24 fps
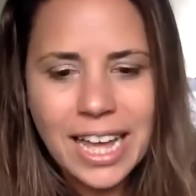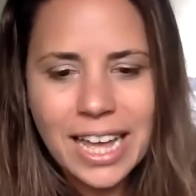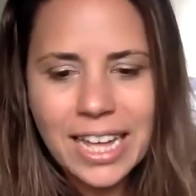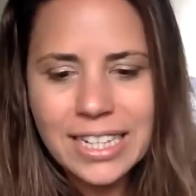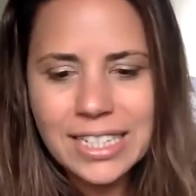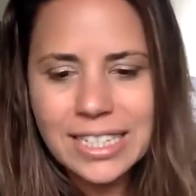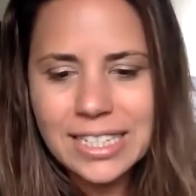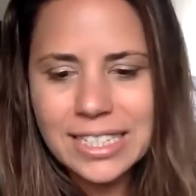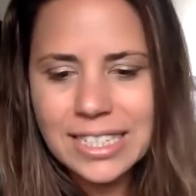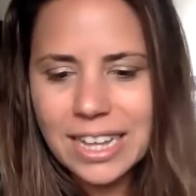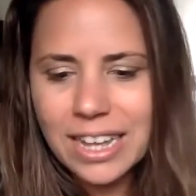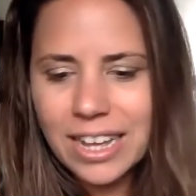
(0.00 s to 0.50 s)

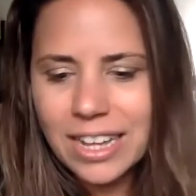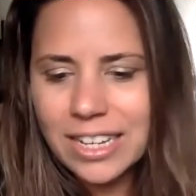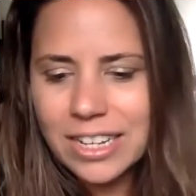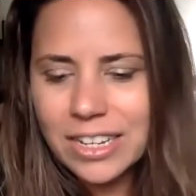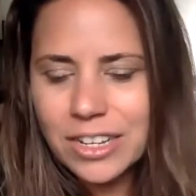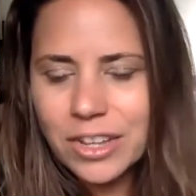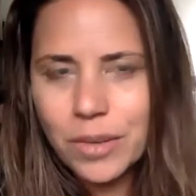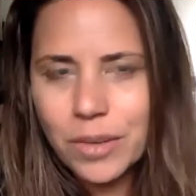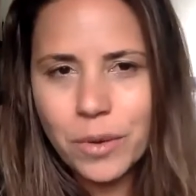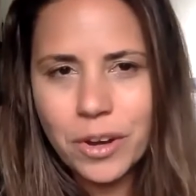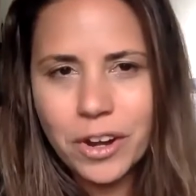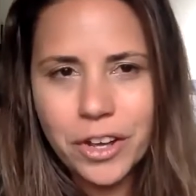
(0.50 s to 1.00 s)
And I don't
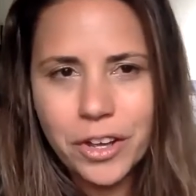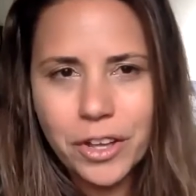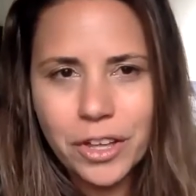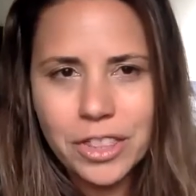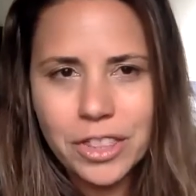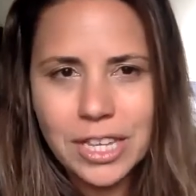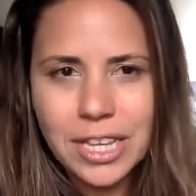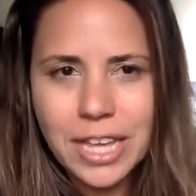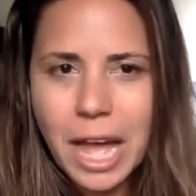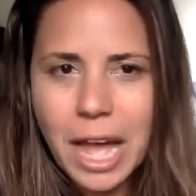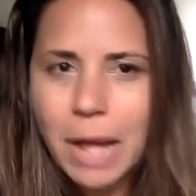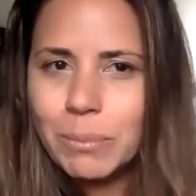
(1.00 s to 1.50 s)
know where I got
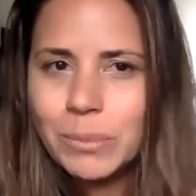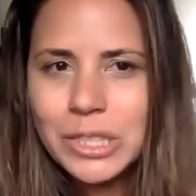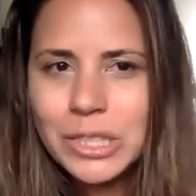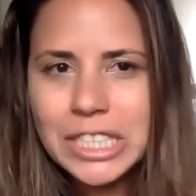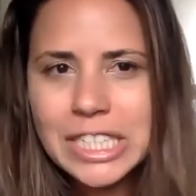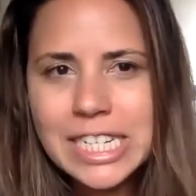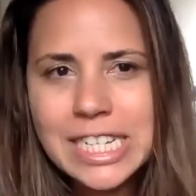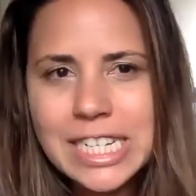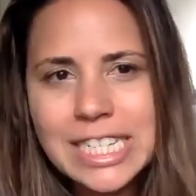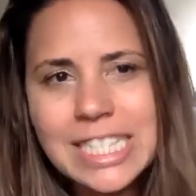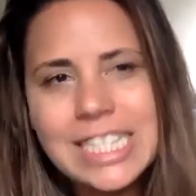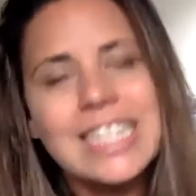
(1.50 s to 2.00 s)
the
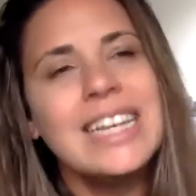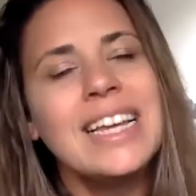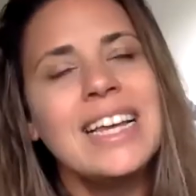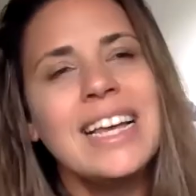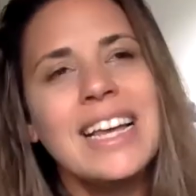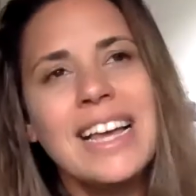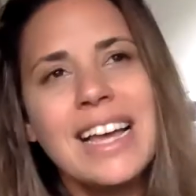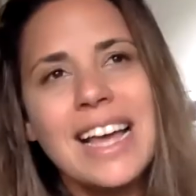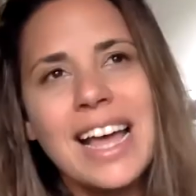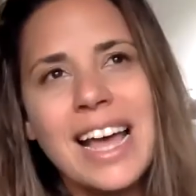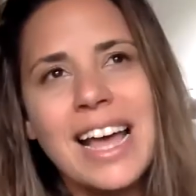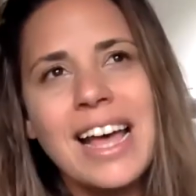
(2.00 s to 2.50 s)
gumption,
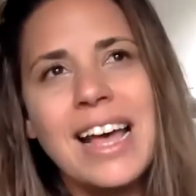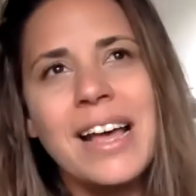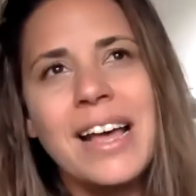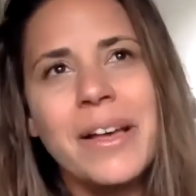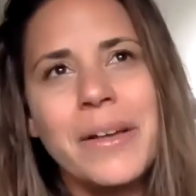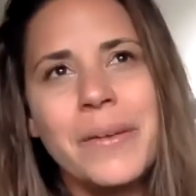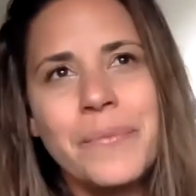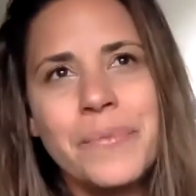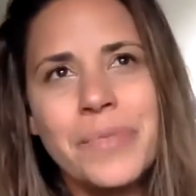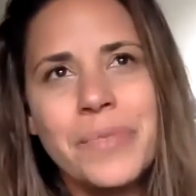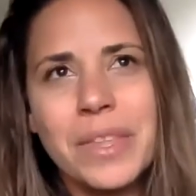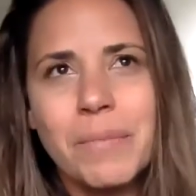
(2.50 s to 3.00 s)

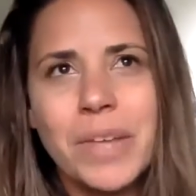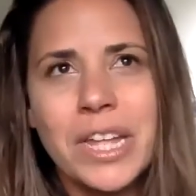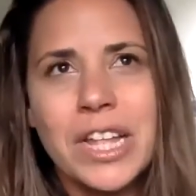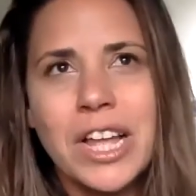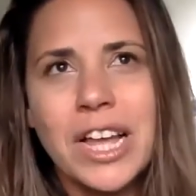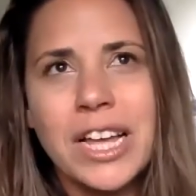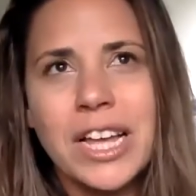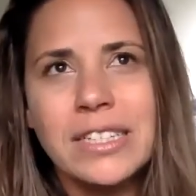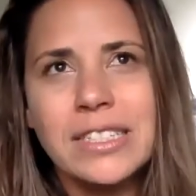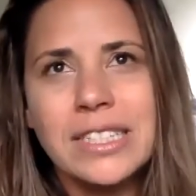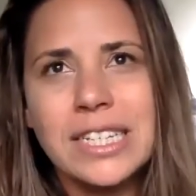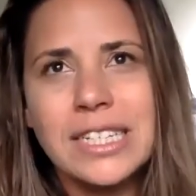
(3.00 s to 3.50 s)
um, but
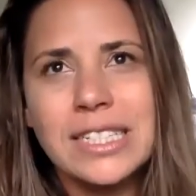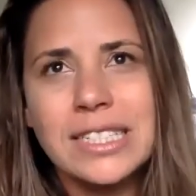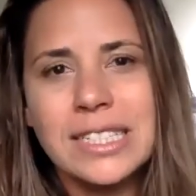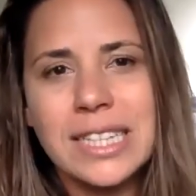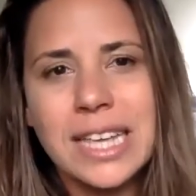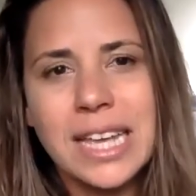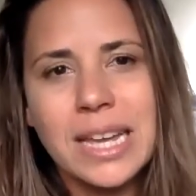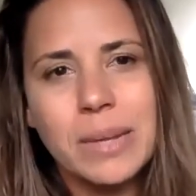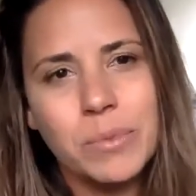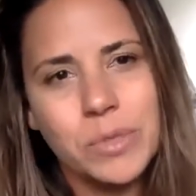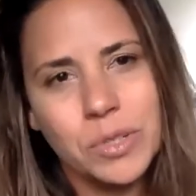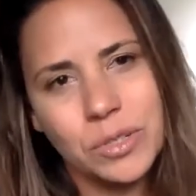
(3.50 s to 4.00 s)
I just
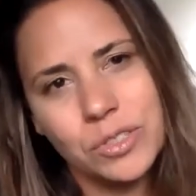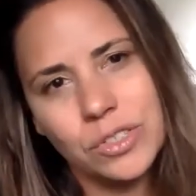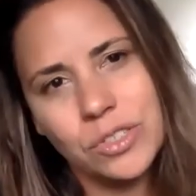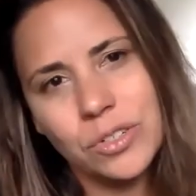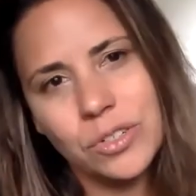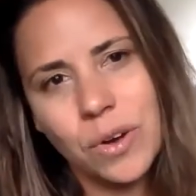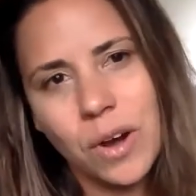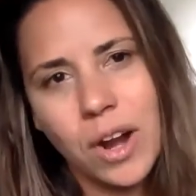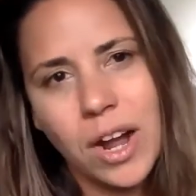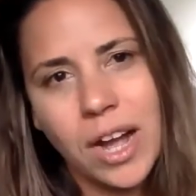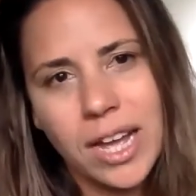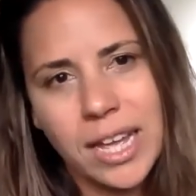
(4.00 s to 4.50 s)
kept on
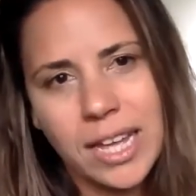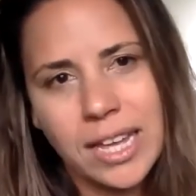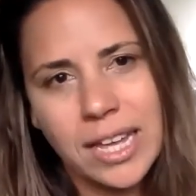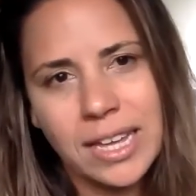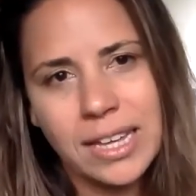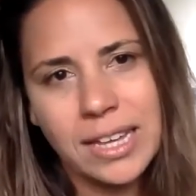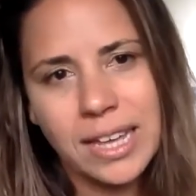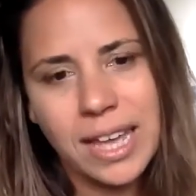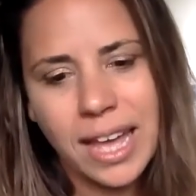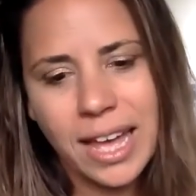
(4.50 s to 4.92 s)
trying.